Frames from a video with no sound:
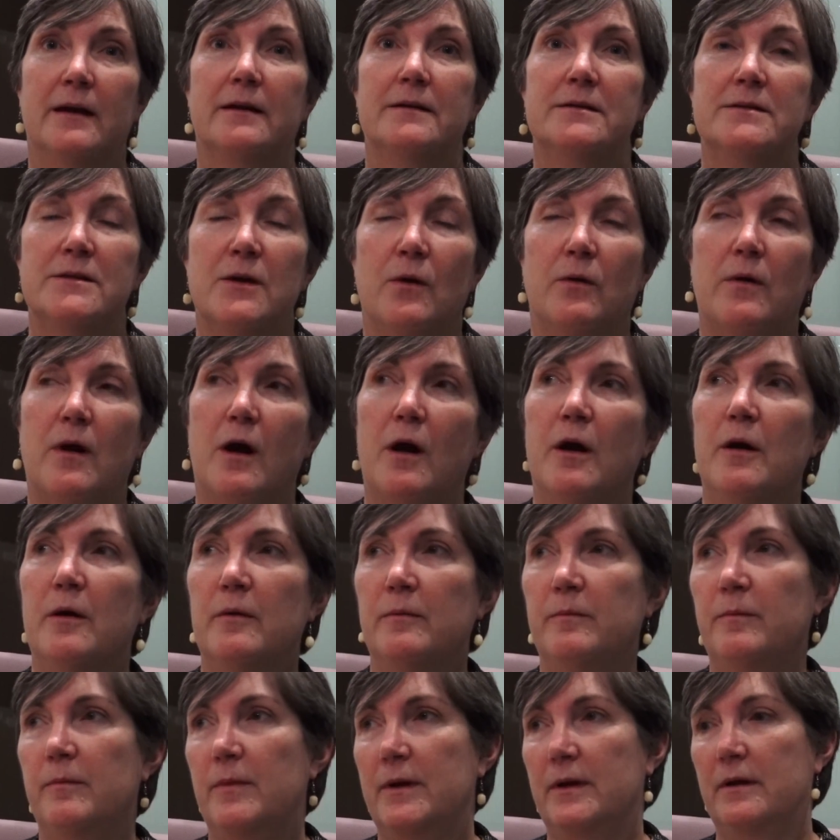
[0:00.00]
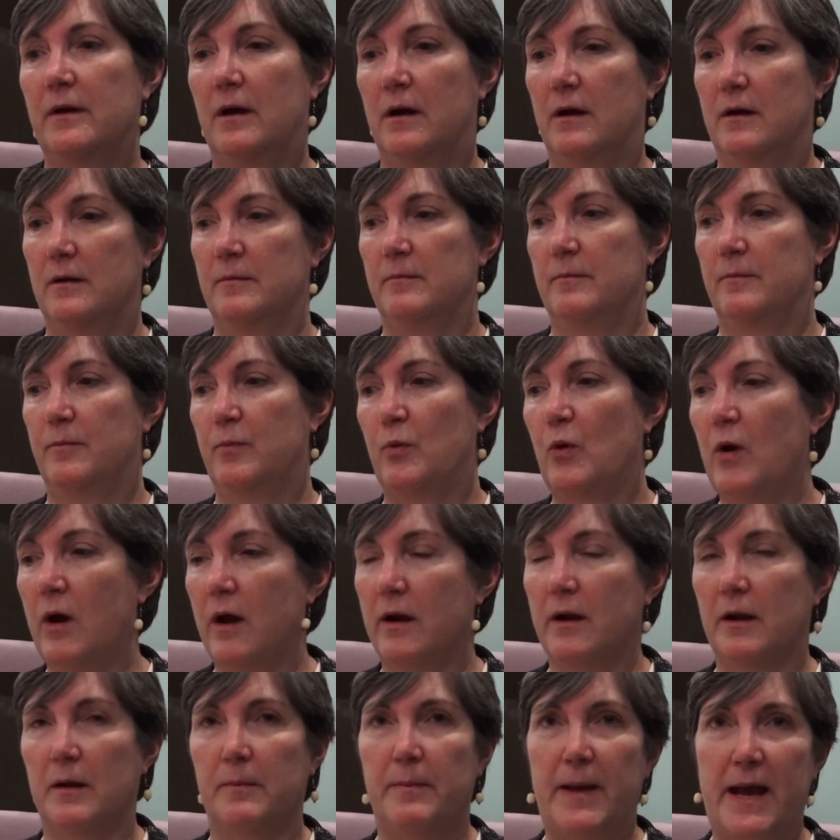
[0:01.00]
So our
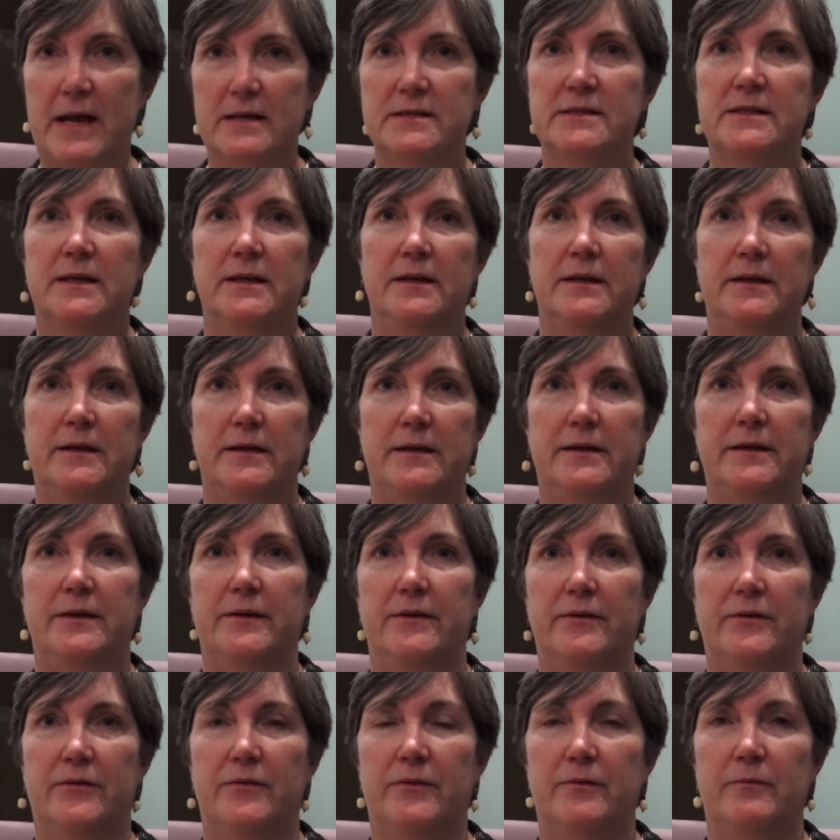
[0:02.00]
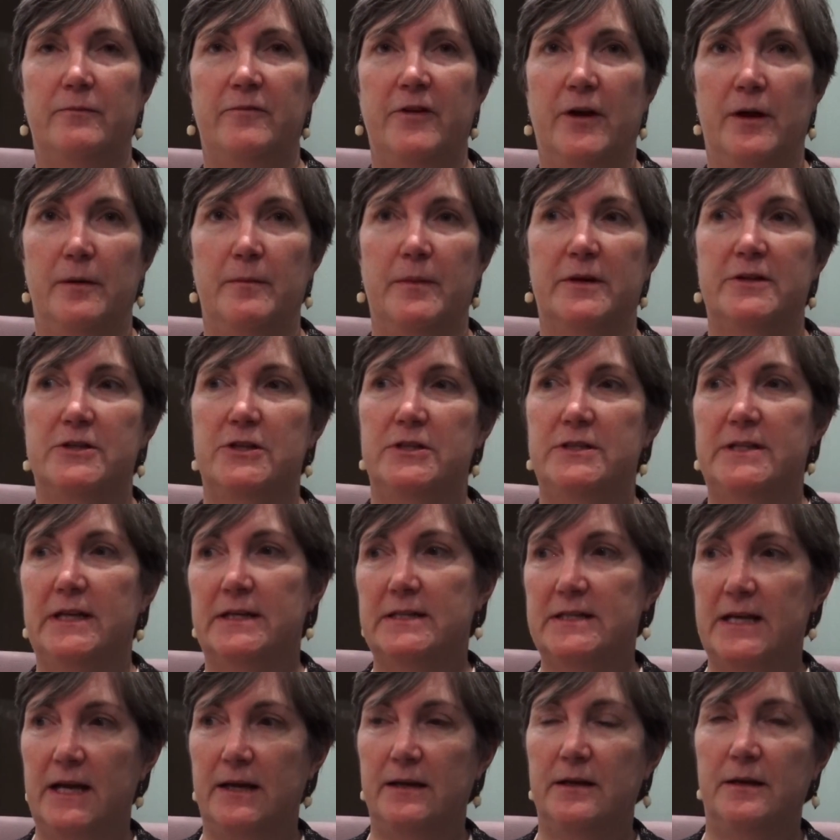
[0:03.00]
product basket is very much
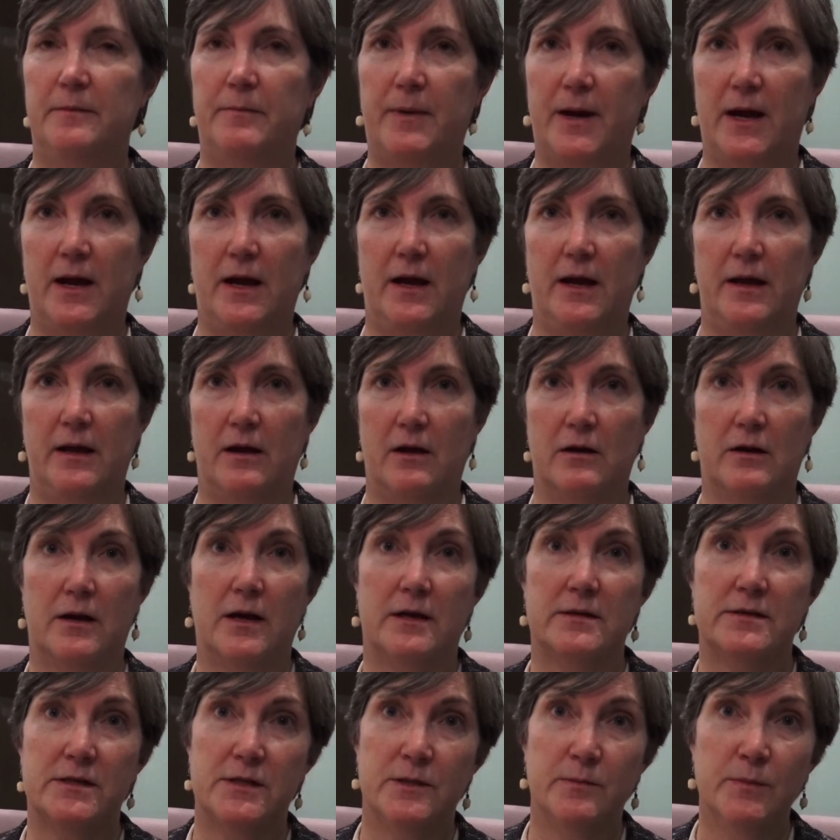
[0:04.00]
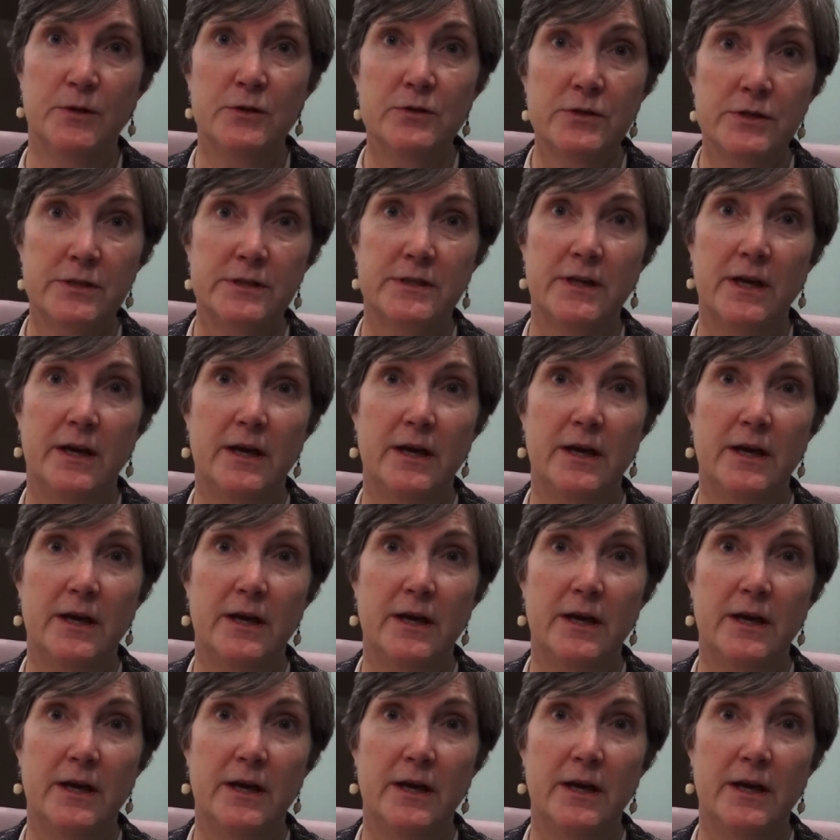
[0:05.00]
dictated by our customers.